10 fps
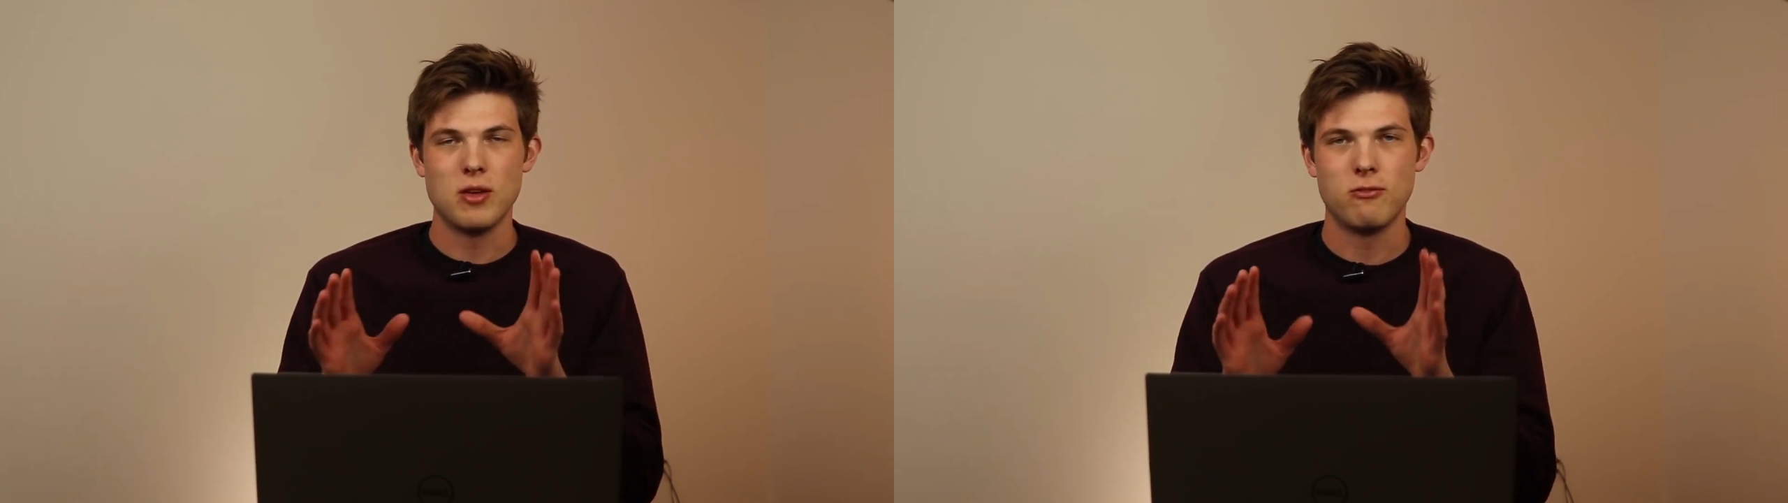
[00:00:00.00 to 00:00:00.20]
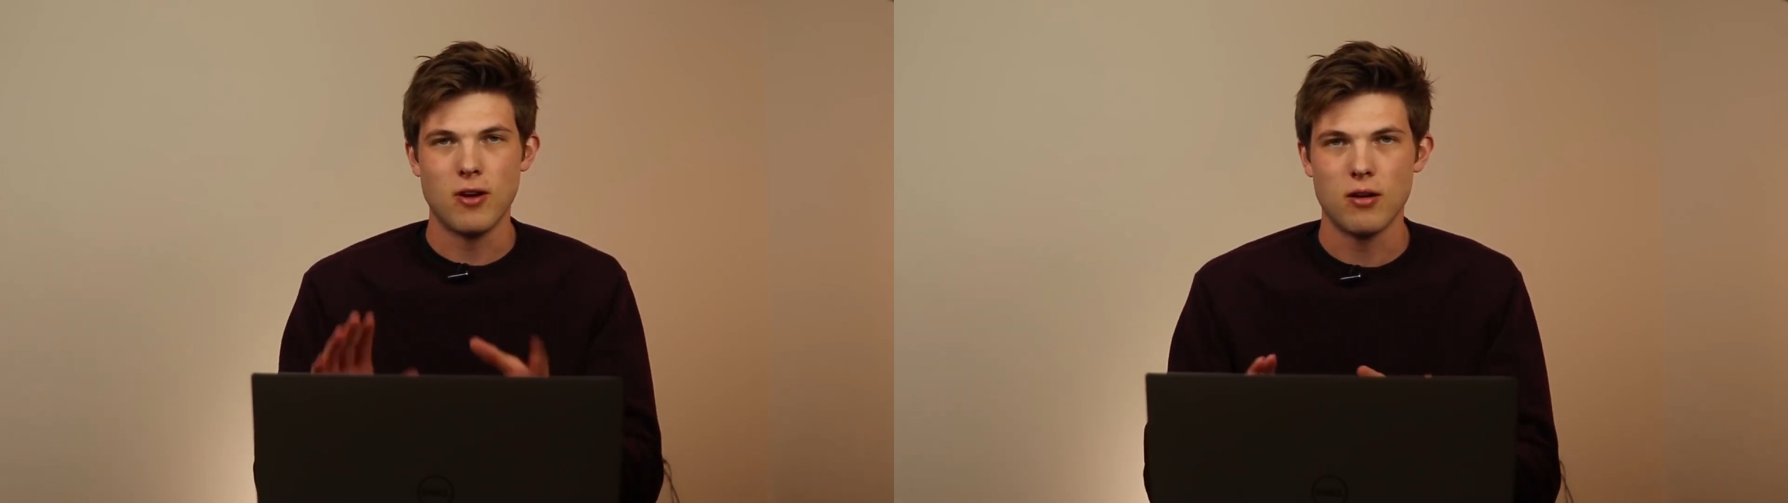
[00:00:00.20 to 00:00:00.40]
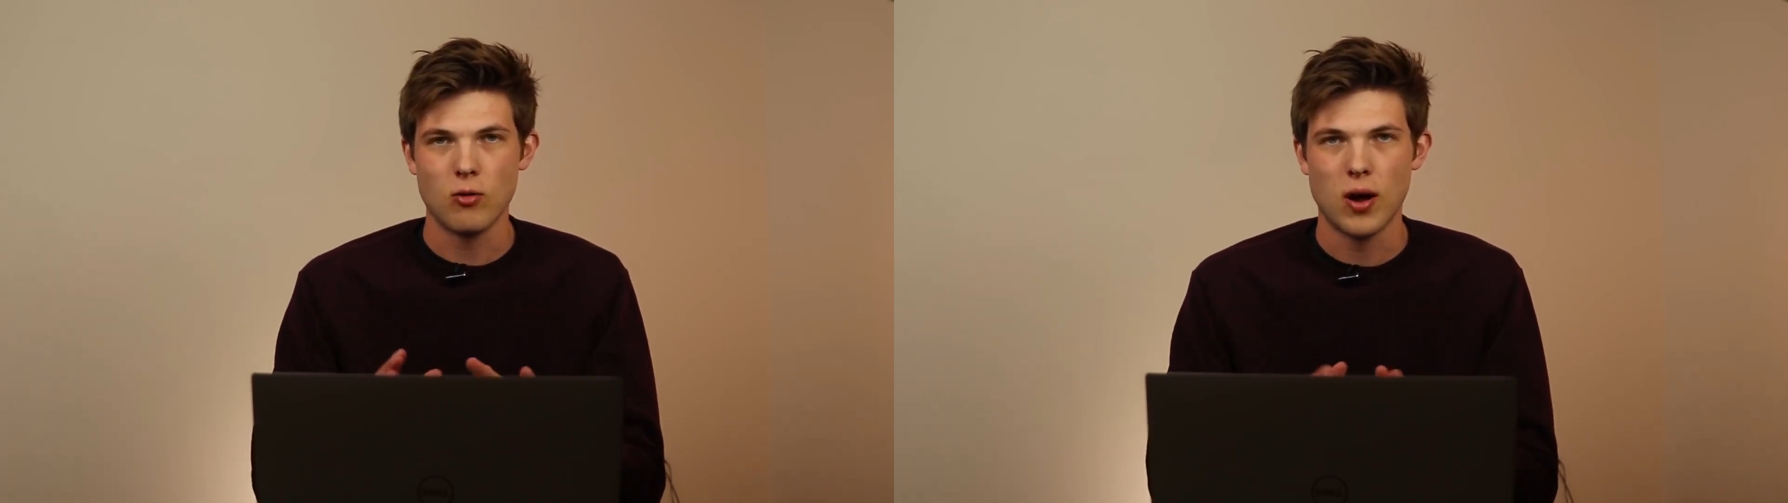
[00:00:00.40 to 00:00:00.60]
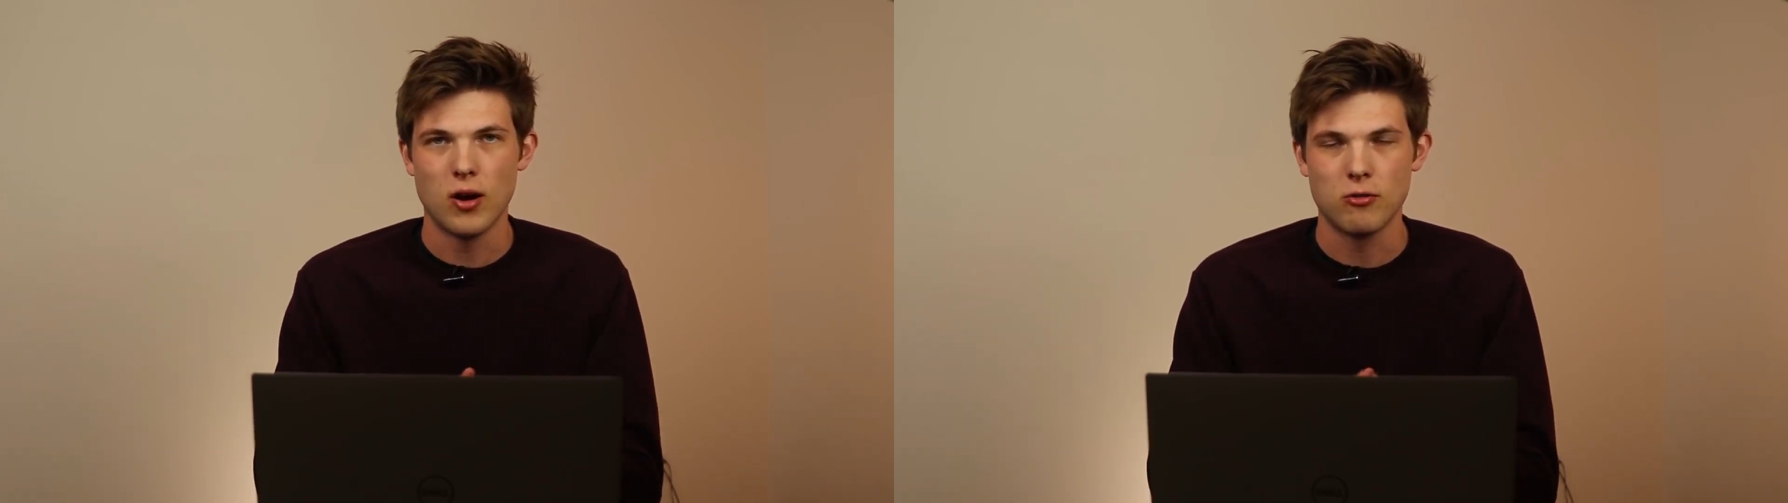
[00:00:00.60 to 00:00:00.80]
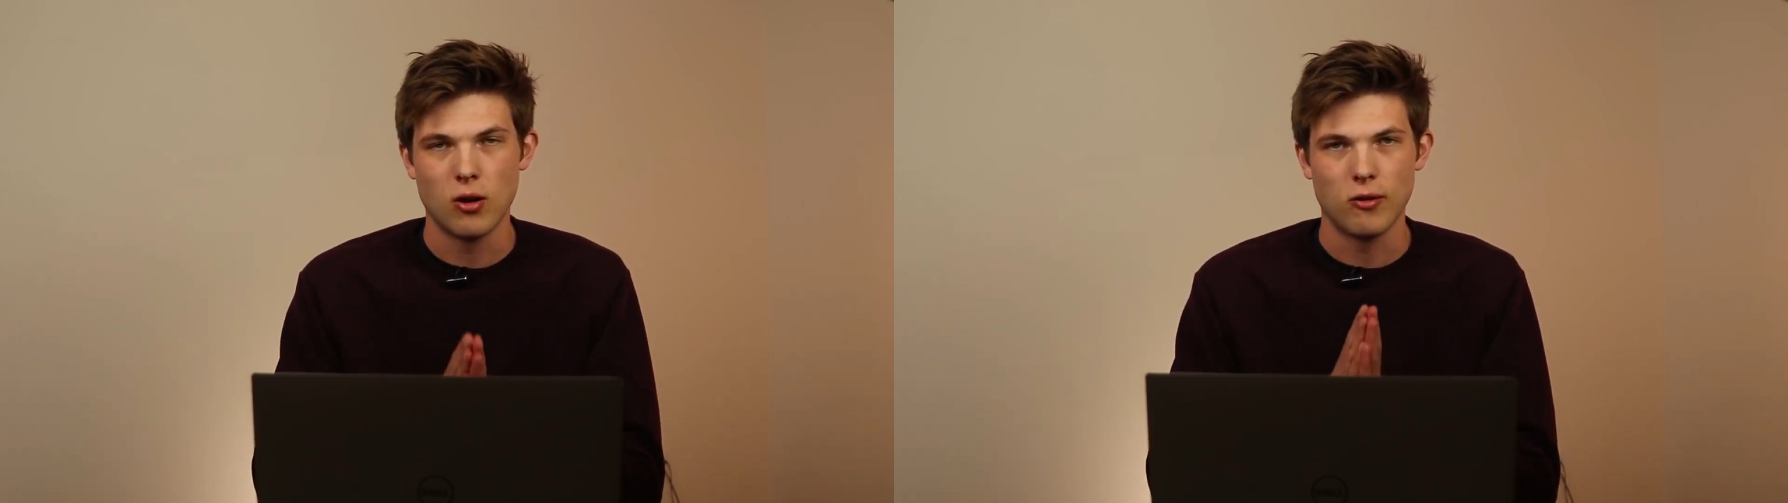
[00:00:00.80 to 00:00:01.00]
be very
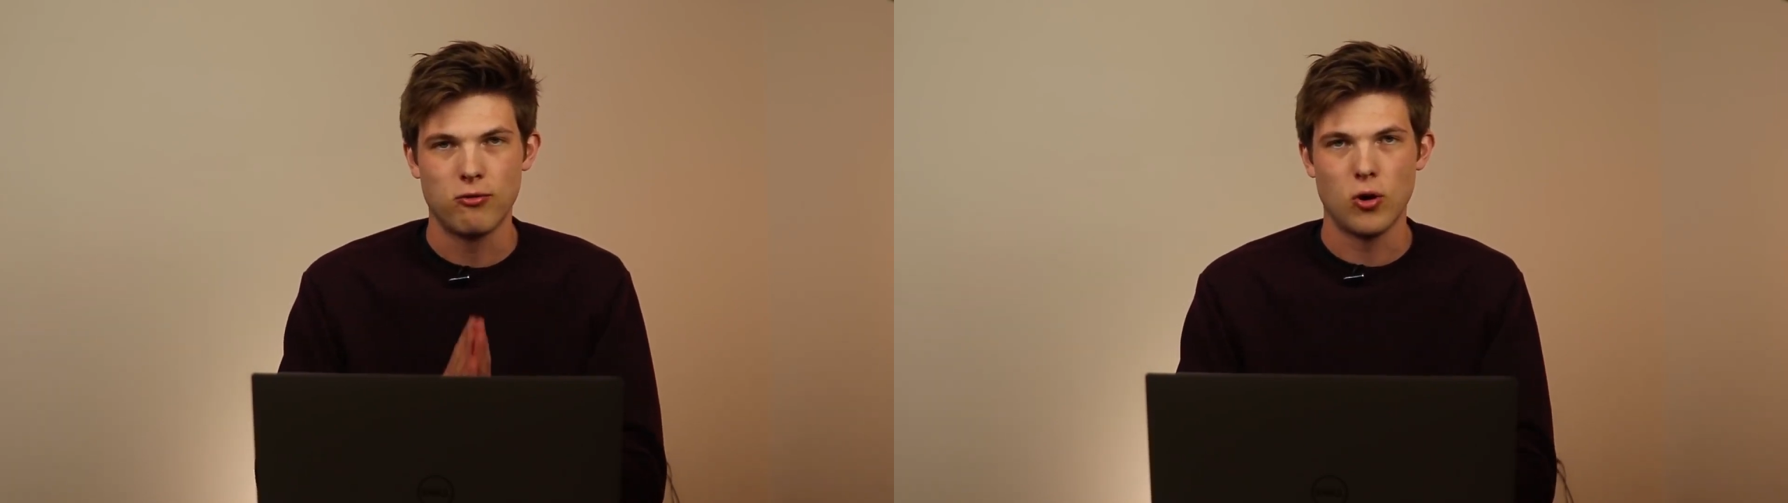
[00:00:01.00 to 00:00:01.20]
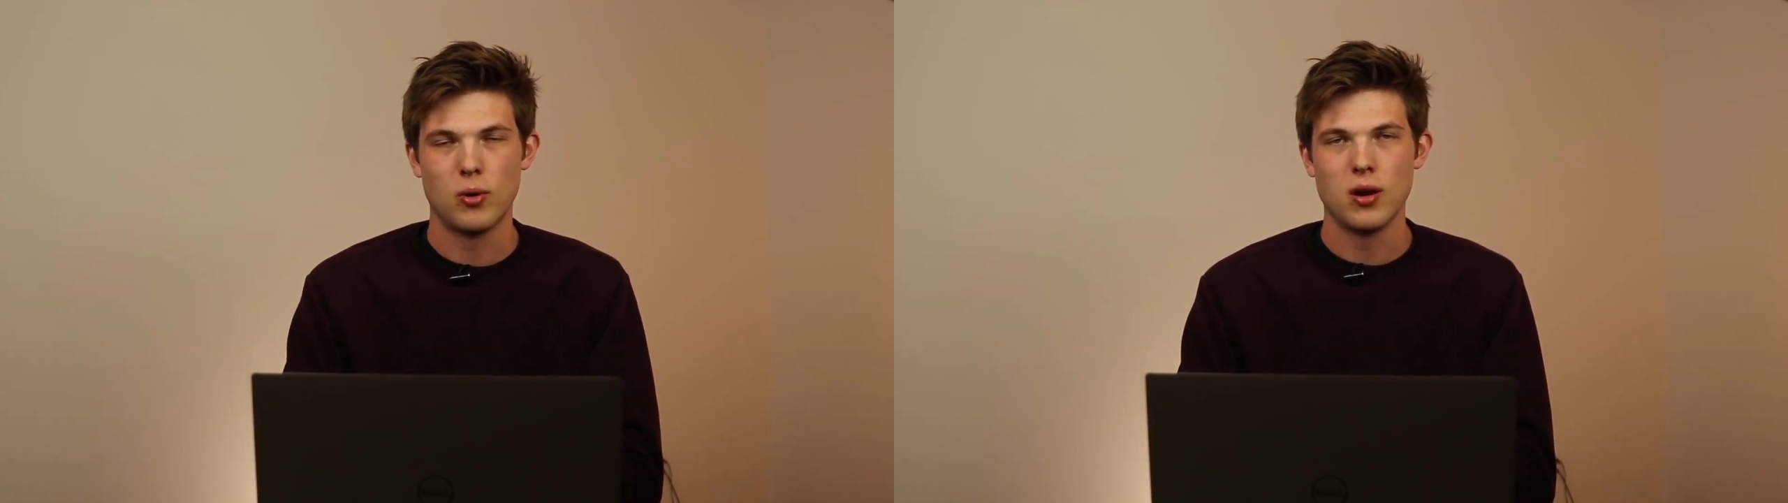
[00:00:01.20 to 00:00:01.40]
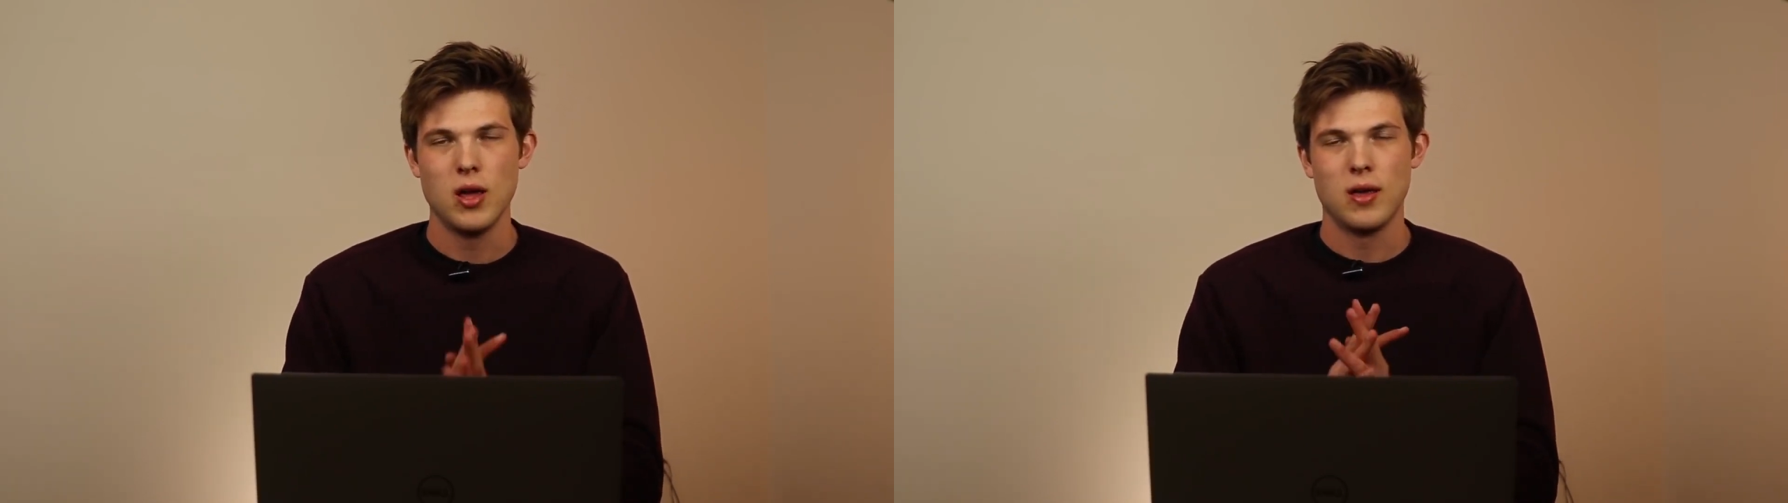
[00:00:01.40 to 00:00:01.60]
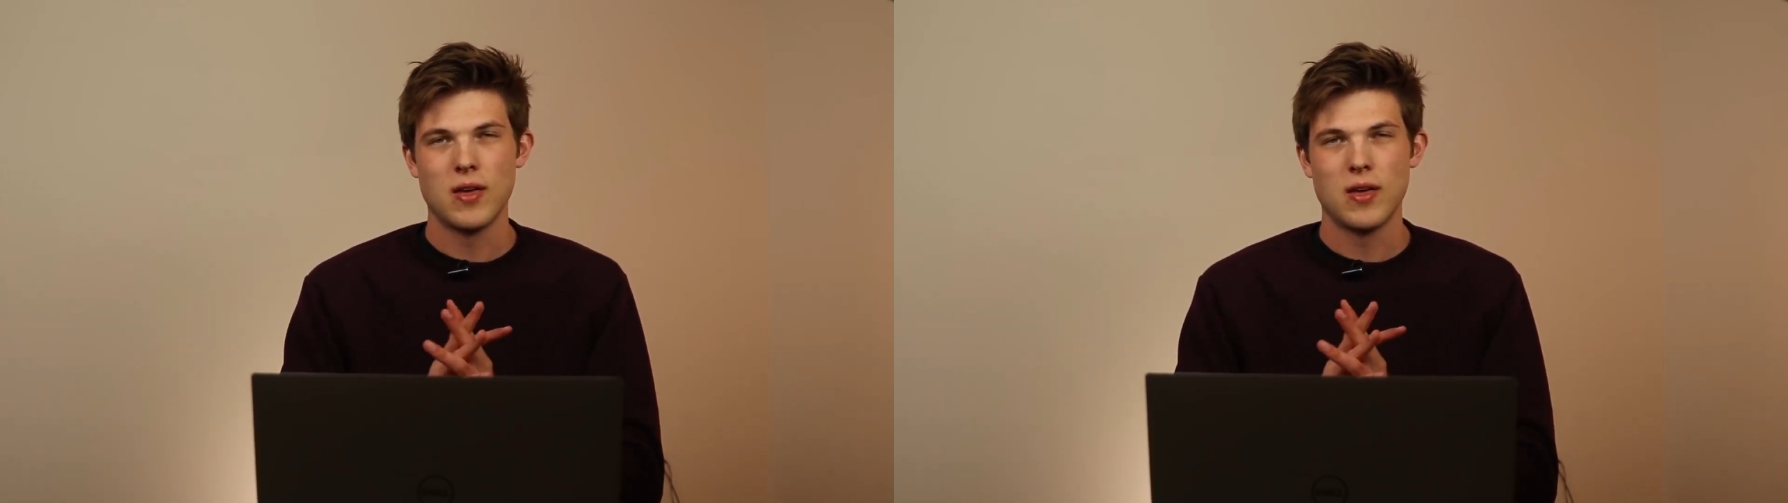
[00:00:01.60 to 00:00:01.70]
aware of going forward,